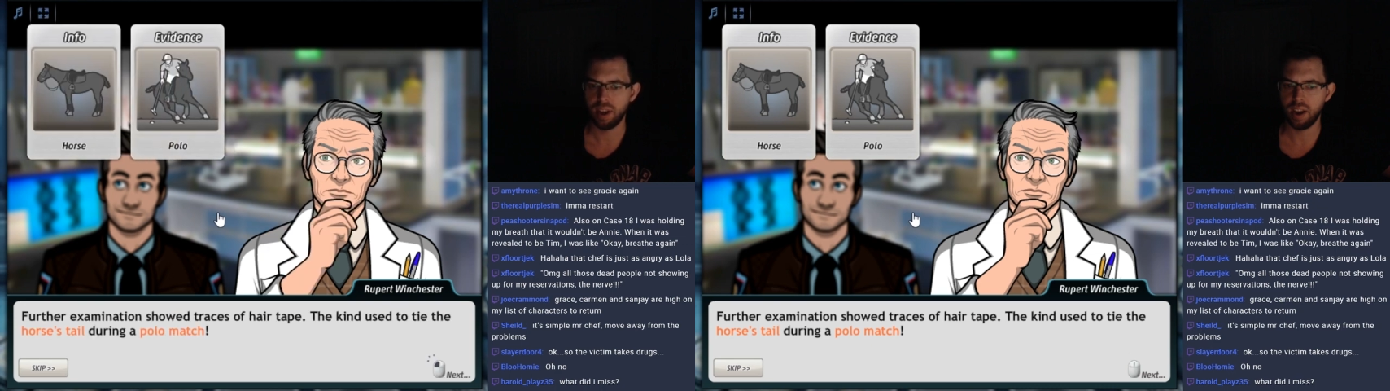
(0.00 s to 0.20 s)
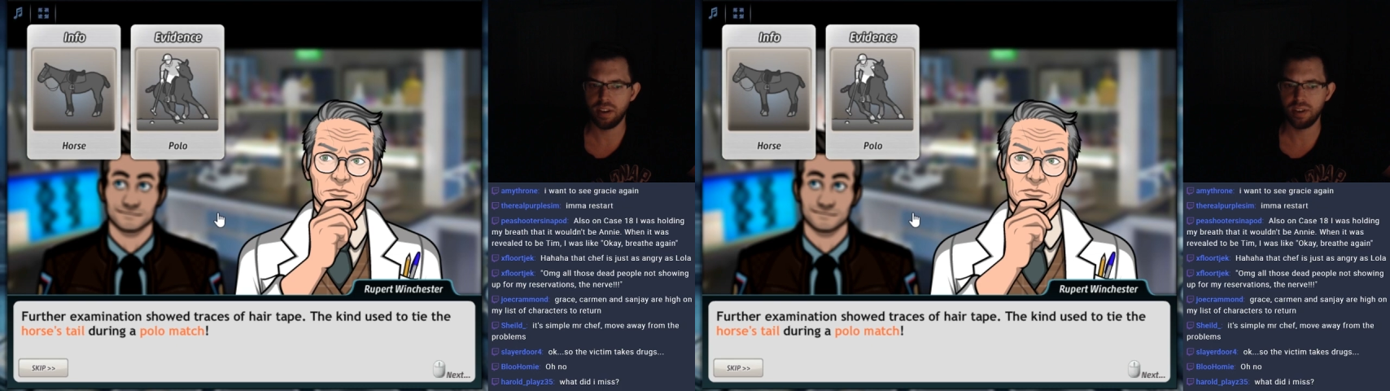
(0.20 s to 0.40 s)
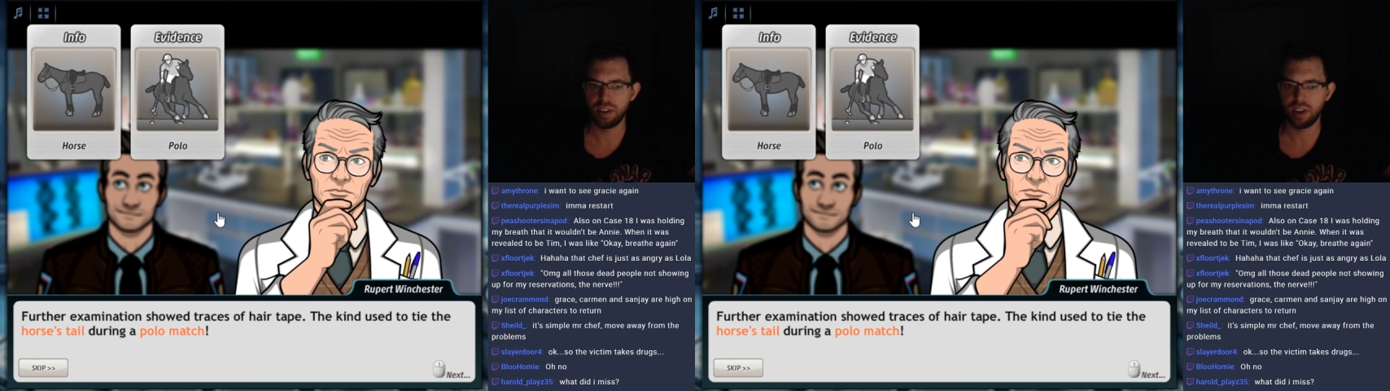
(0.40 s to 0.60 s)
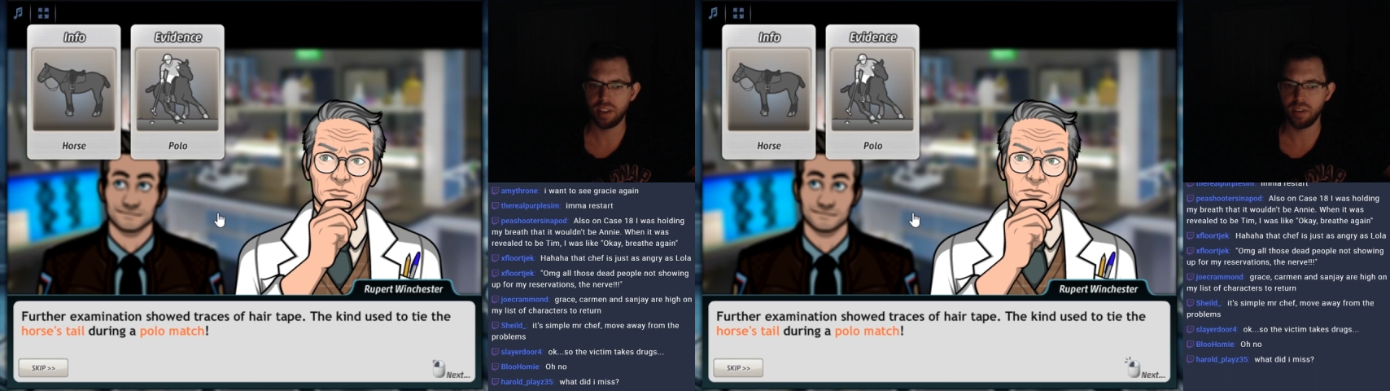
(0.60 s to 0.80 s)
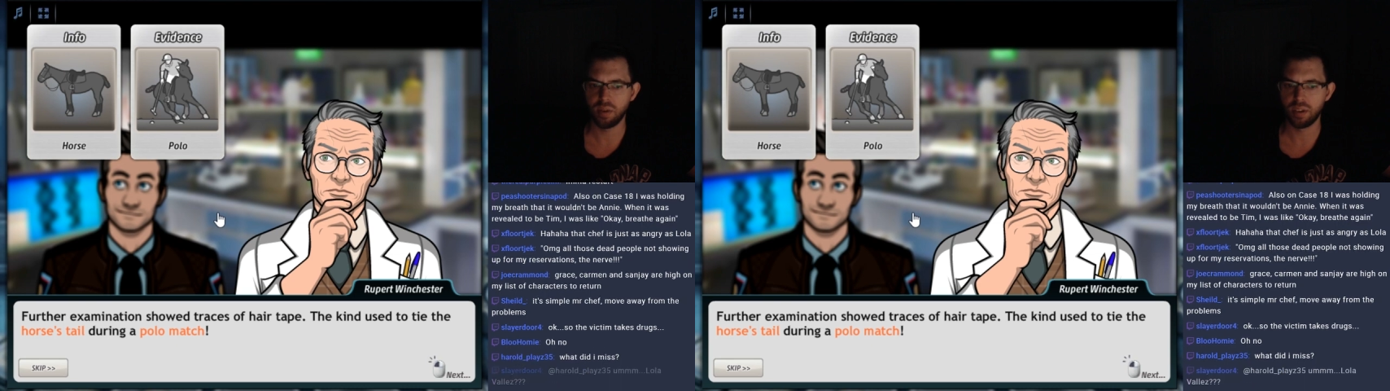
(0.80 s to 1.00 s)
Speaker 1: the kind used to
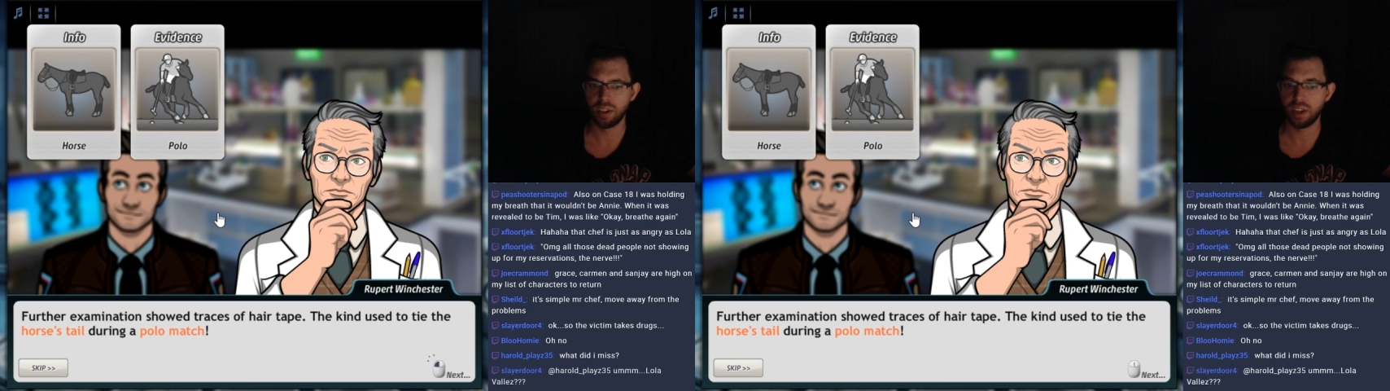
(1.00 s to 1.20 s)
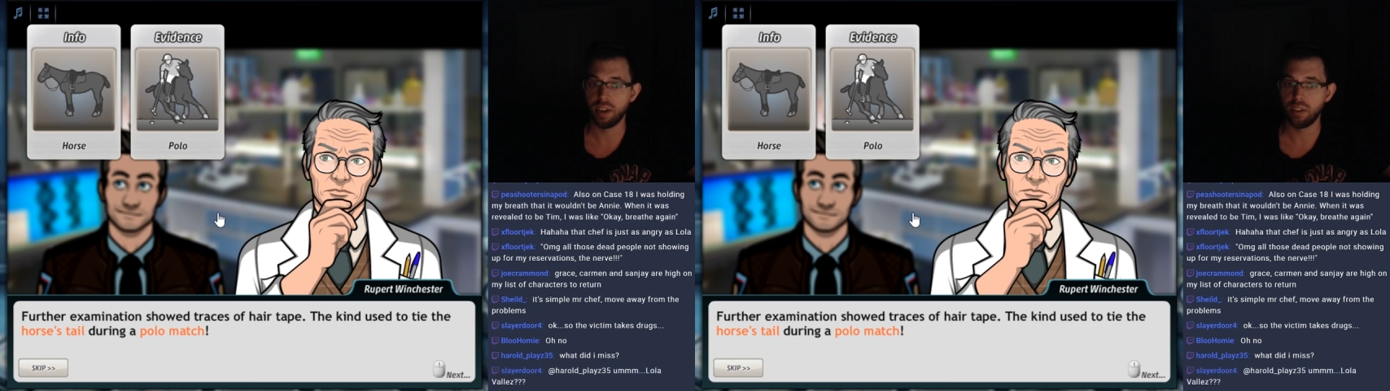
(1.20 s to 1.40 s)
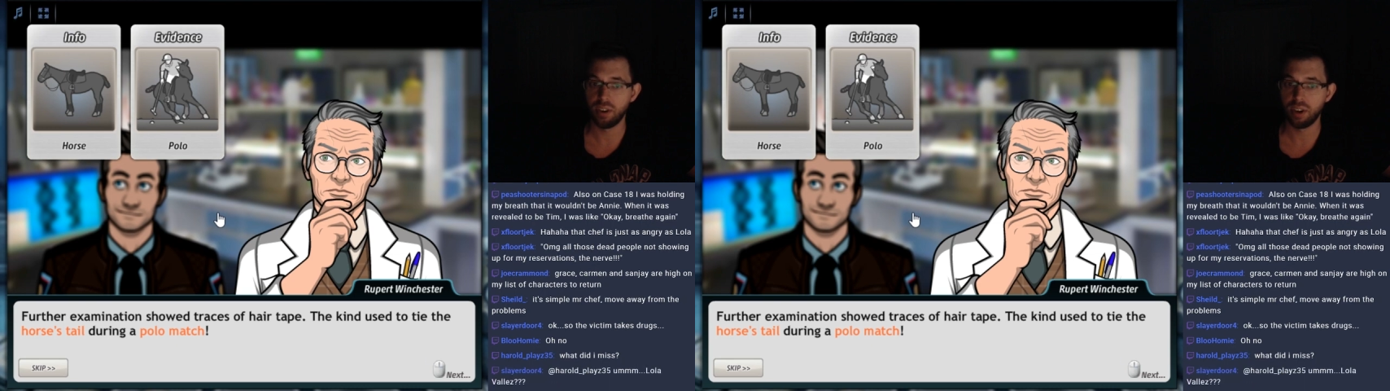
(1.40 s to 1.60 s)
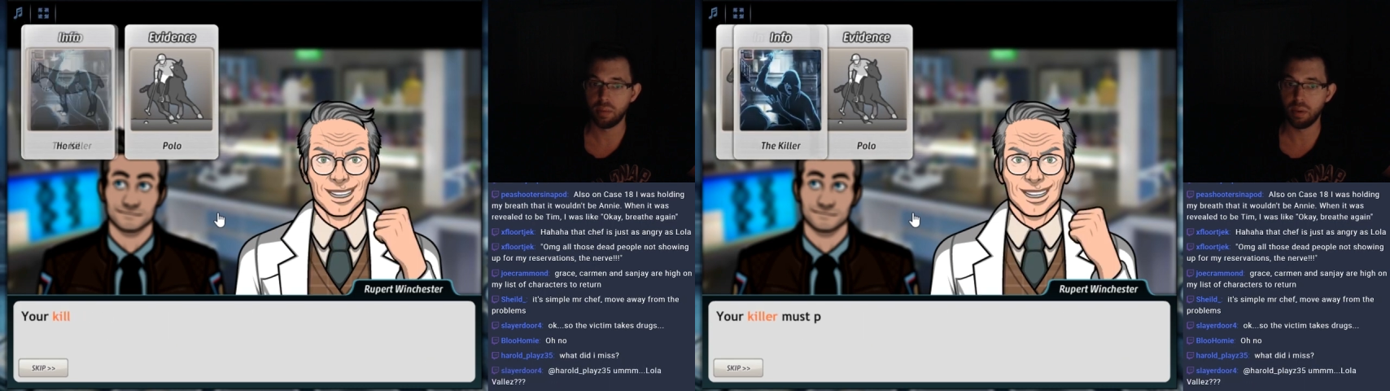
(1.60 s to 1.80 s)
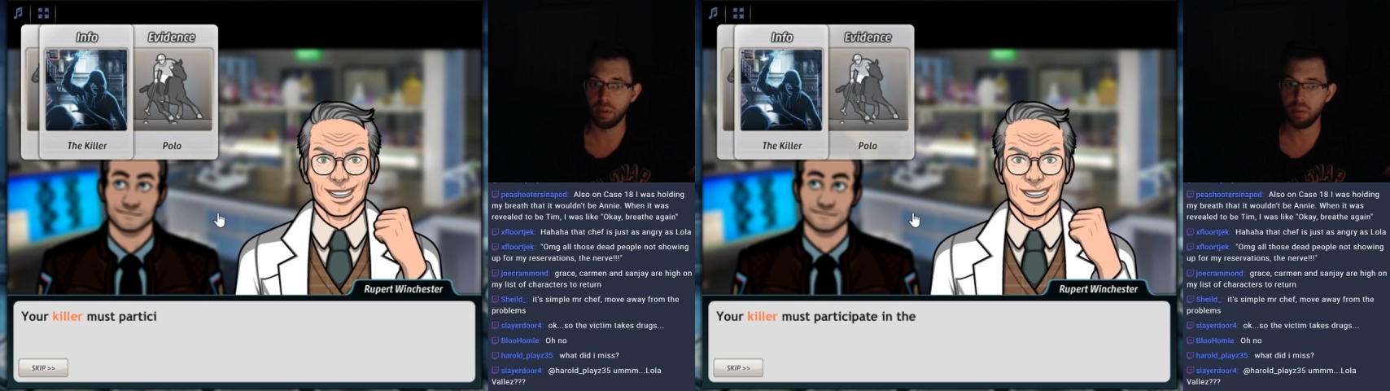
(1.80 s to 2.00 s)
tie the horse's tail during
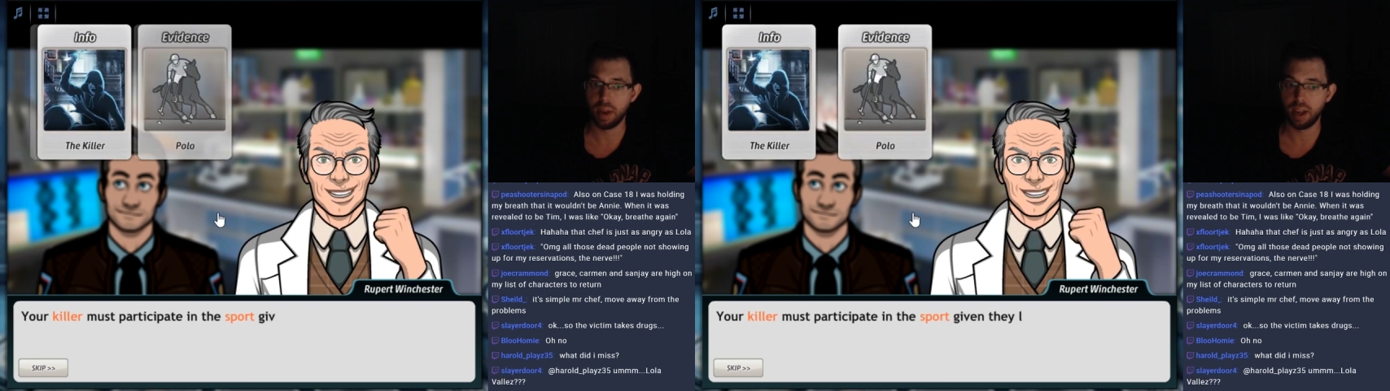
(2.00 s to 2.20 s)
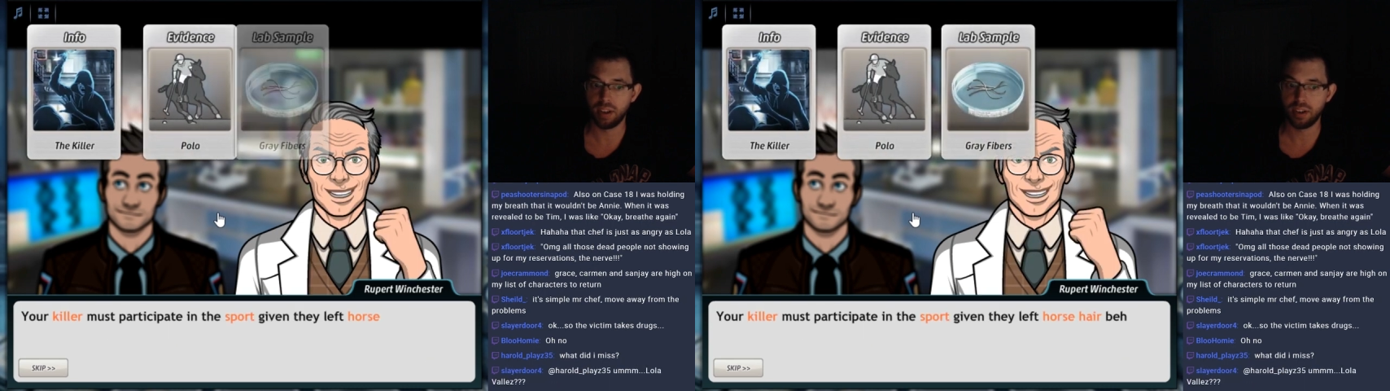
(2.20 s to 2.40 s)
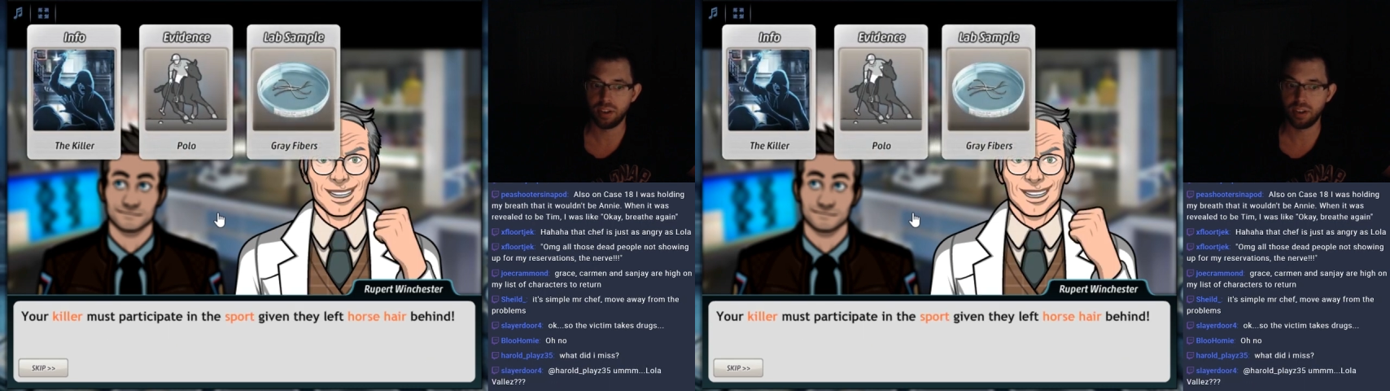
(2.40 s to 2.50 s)
a polo match.